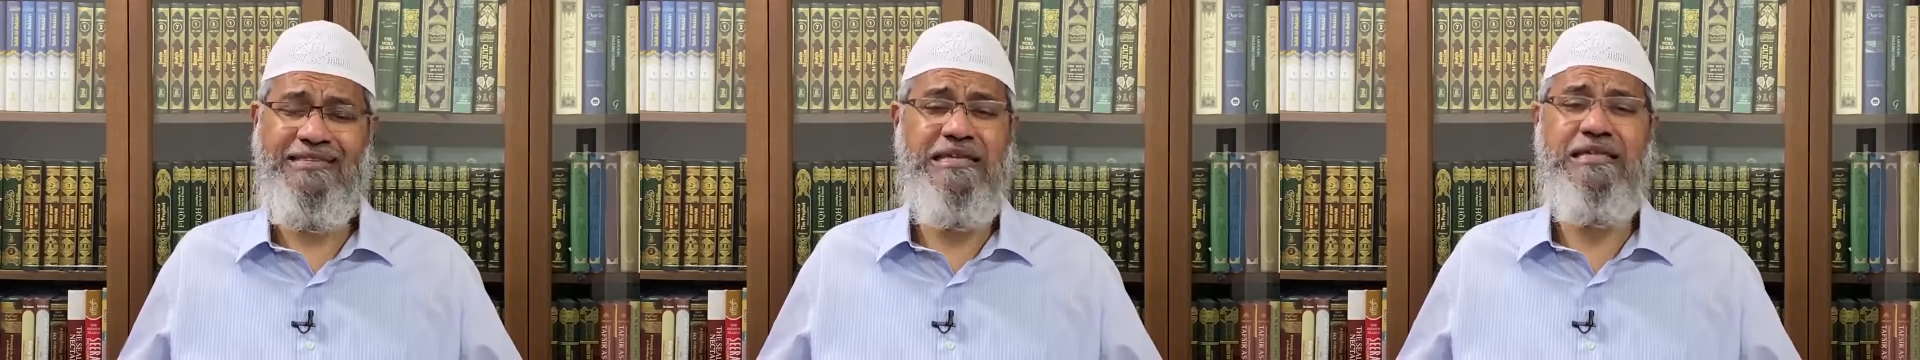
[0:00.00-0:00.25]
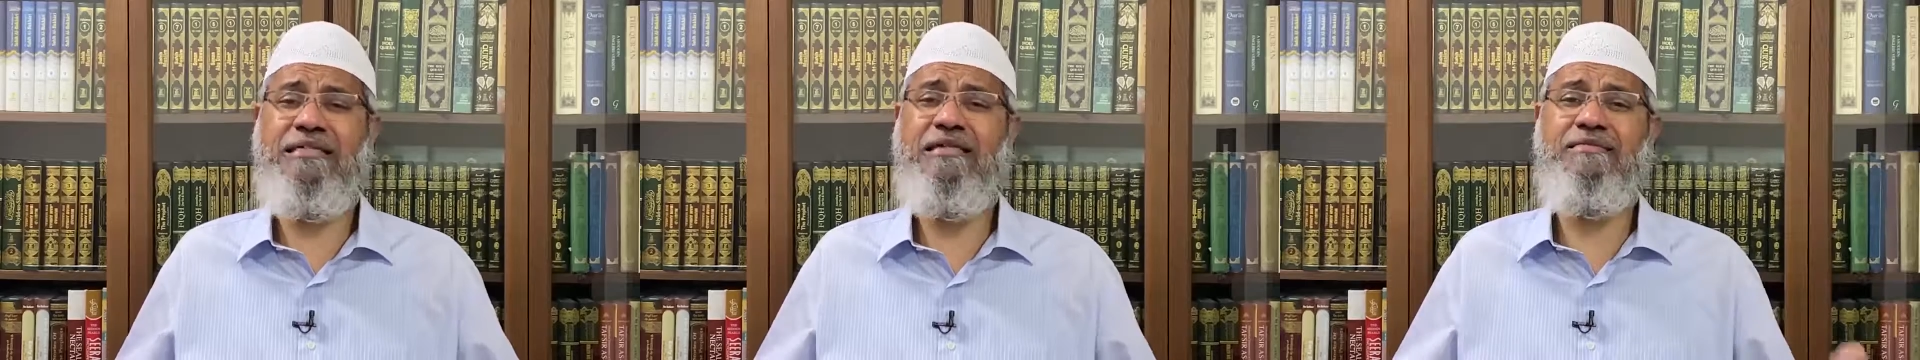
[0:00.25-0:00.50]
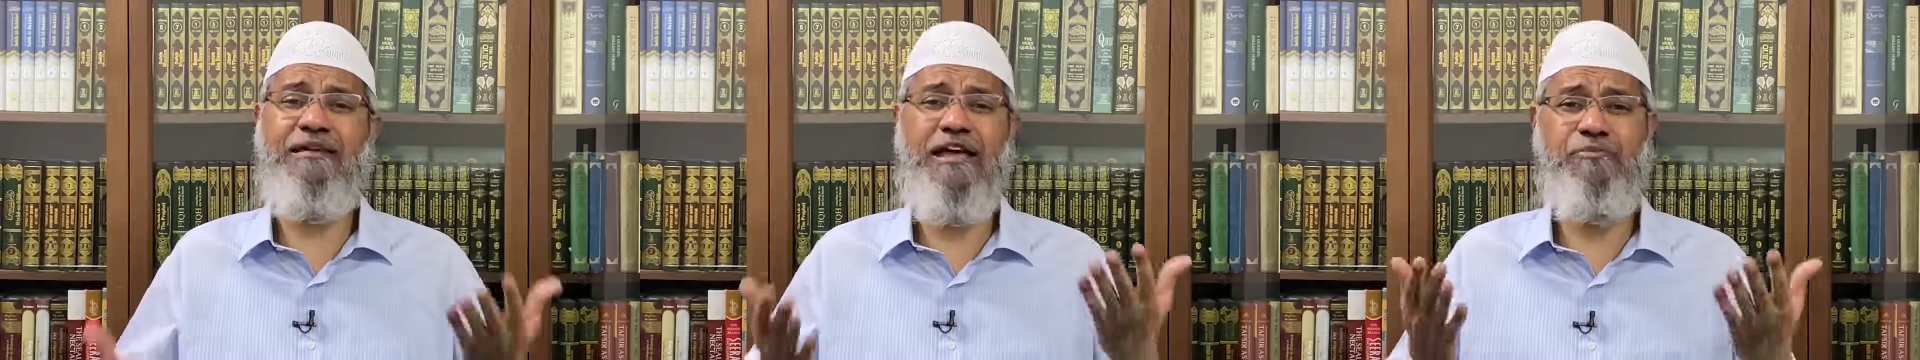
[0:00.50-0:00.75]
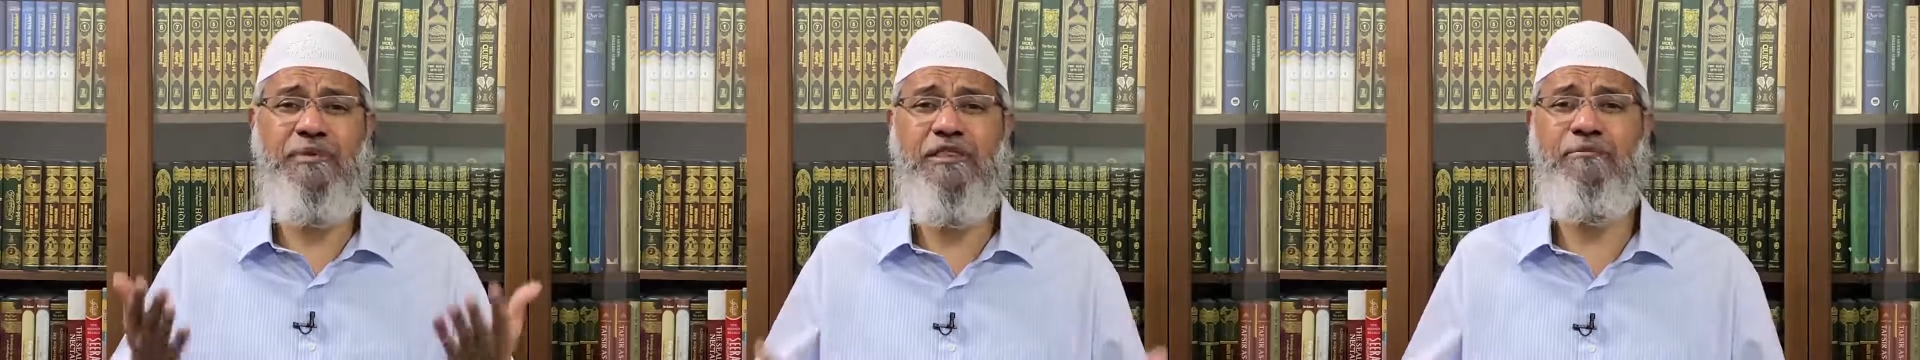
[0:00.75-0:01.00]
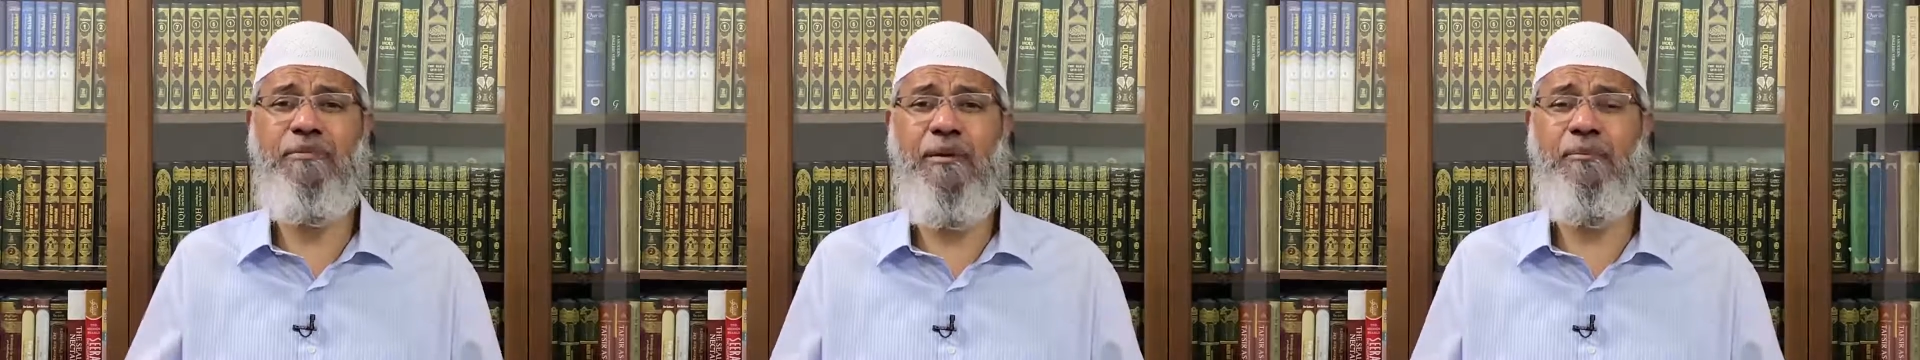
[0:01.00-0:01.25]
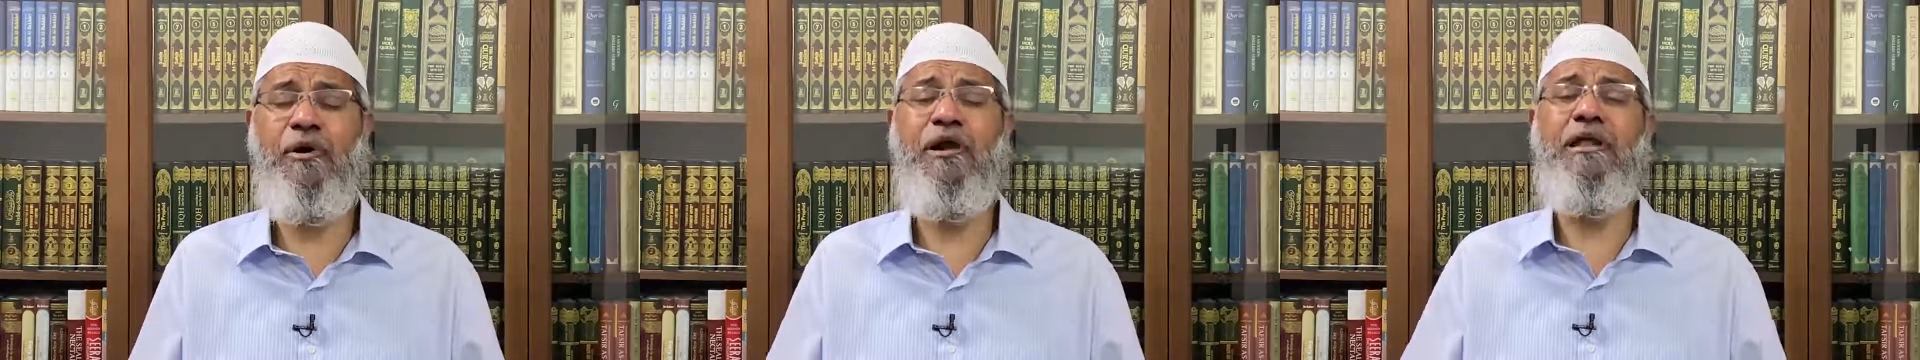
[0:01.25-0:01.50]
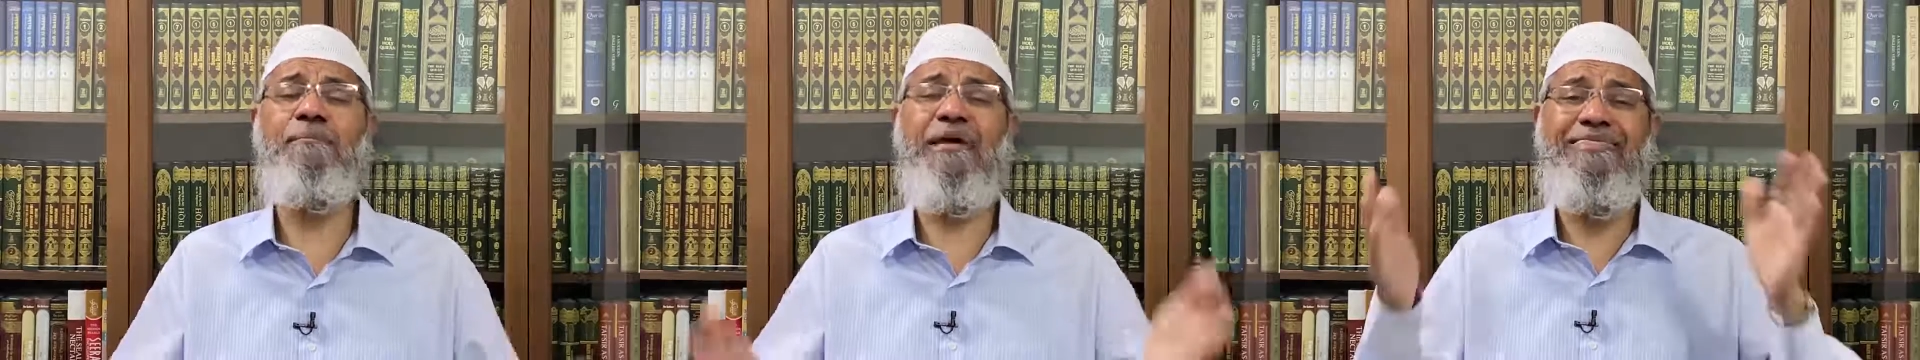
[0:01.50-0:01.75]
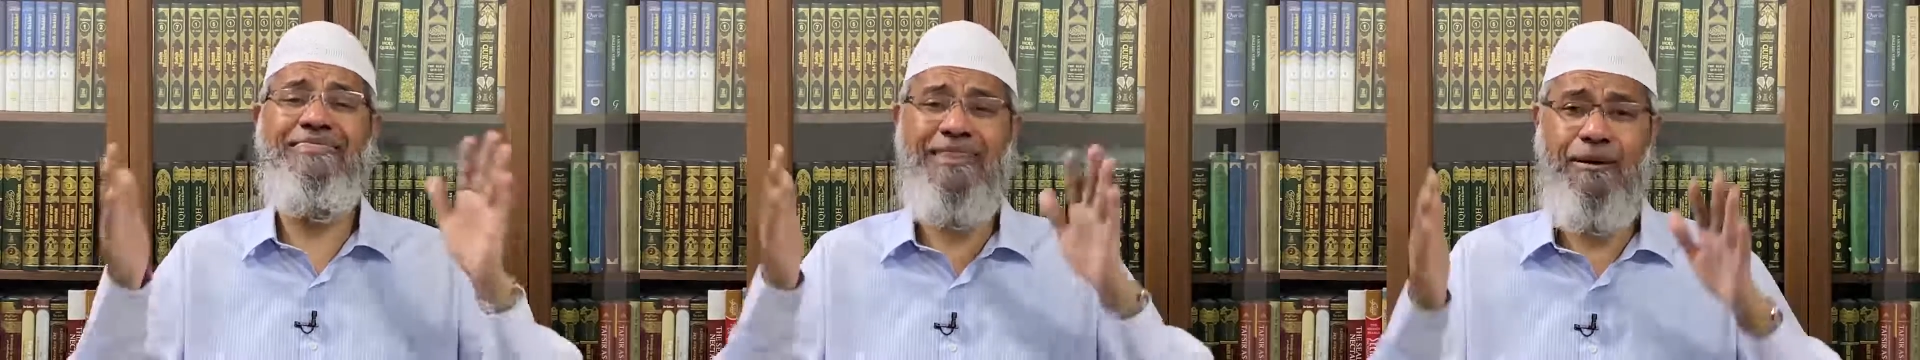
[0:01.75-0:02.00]
Jesus Christ, peace be upon him,
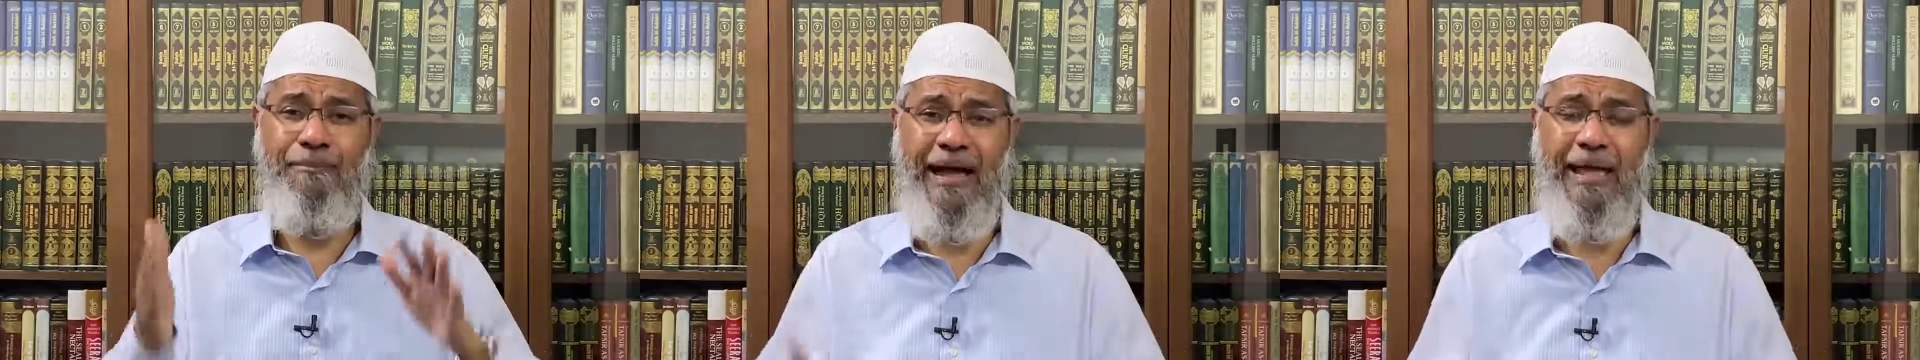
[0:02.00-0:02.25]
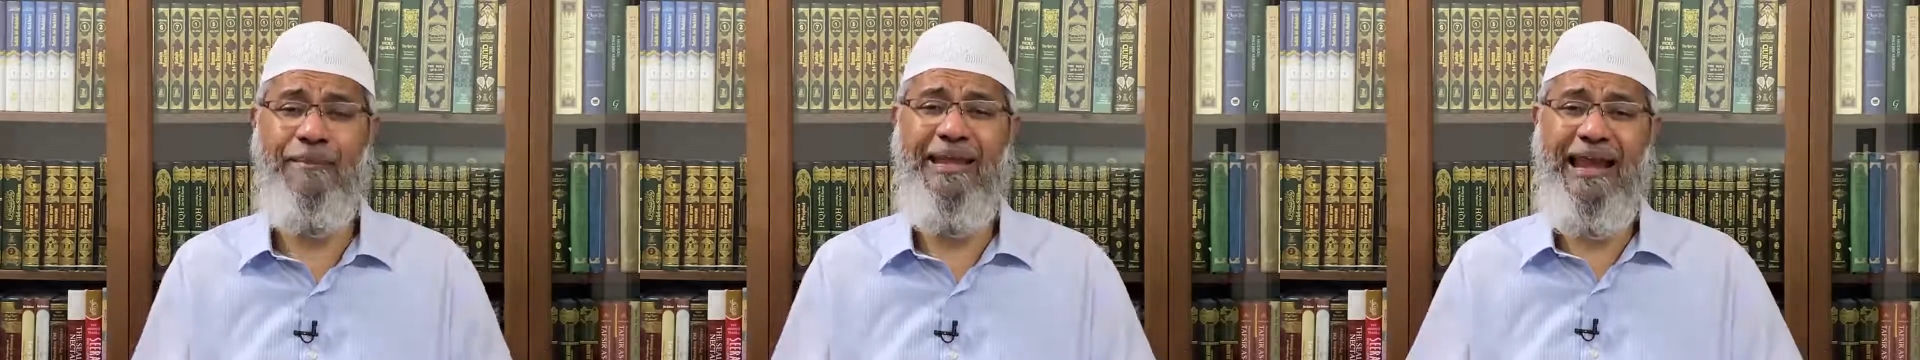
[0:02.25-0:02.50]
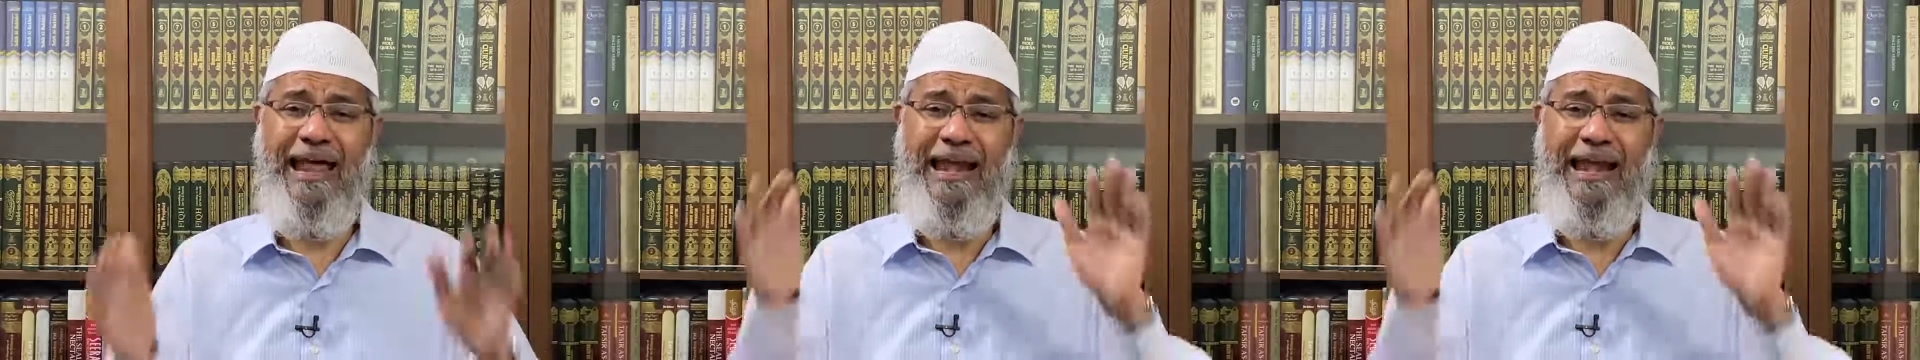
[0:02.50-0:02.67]
in the Bible,